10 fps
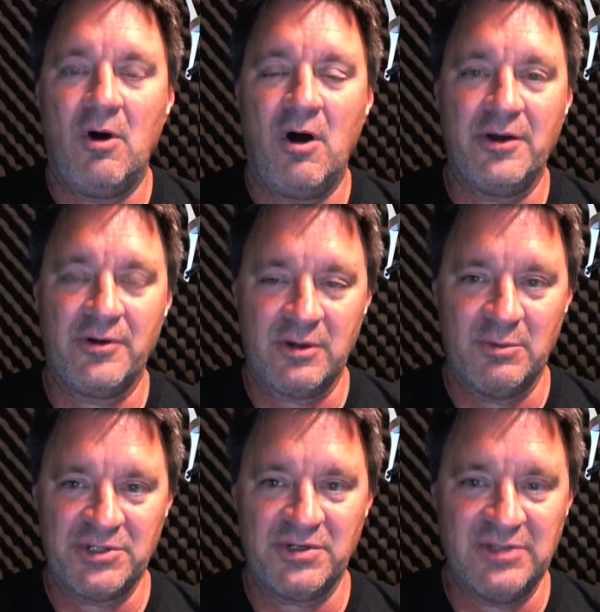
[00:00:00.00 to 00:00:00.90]
on her
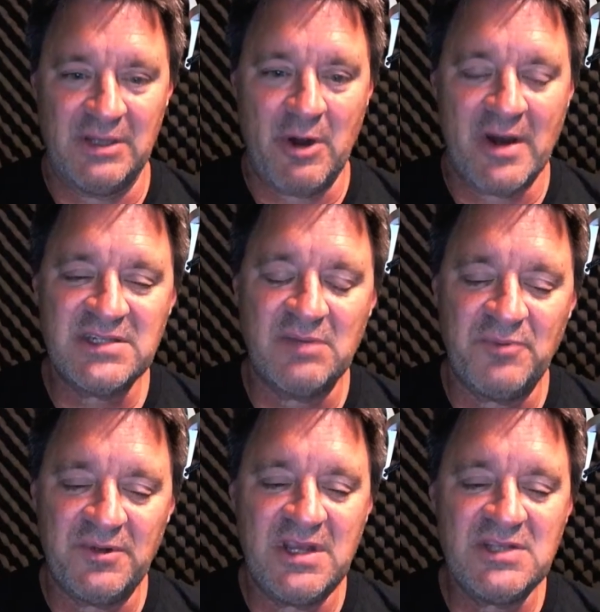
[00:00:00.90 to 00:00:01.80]
commercial demo, I said,
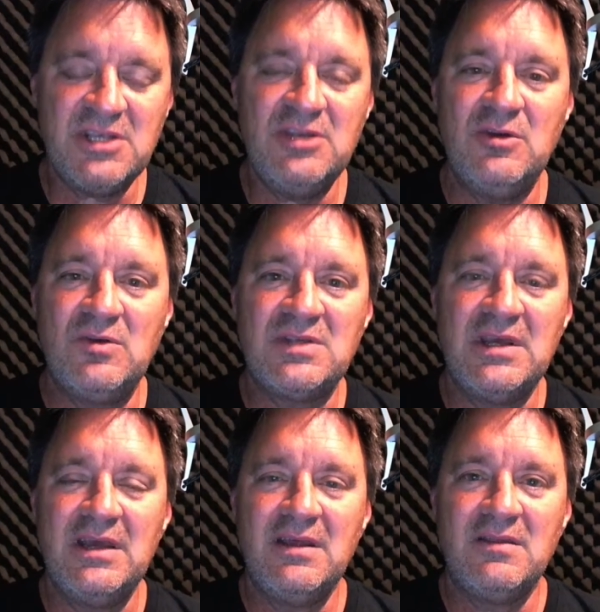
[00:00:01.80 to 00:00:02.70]
please use
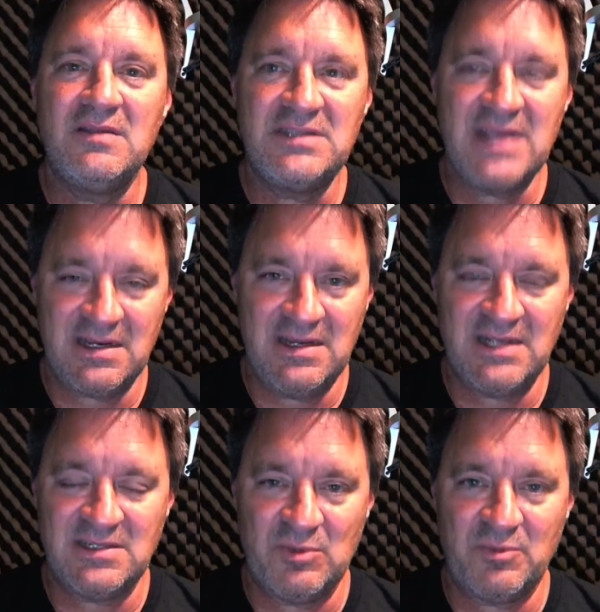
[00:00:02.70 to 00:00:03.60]
the
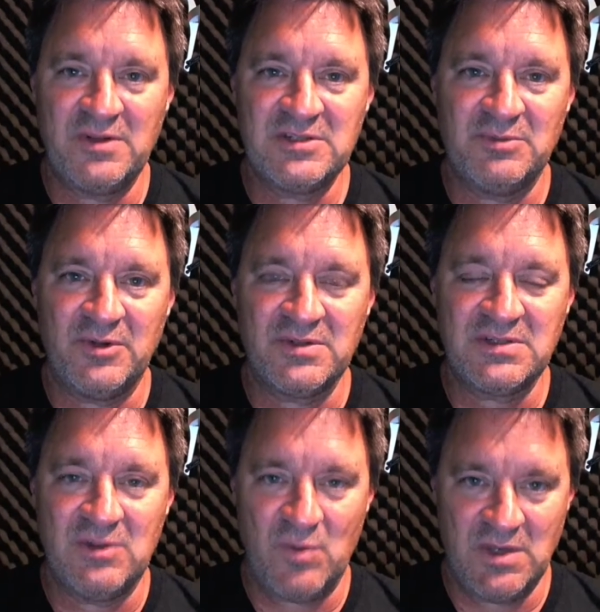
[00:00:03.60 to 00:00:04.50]
techniques and the principles
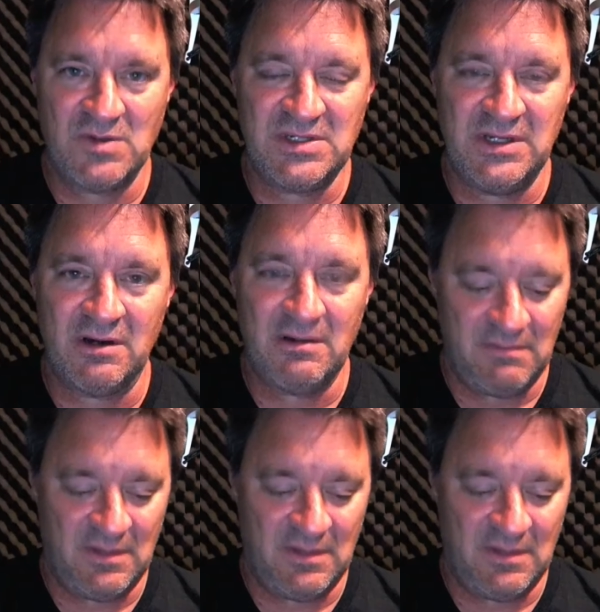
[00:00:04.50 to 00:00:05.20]
that we used here.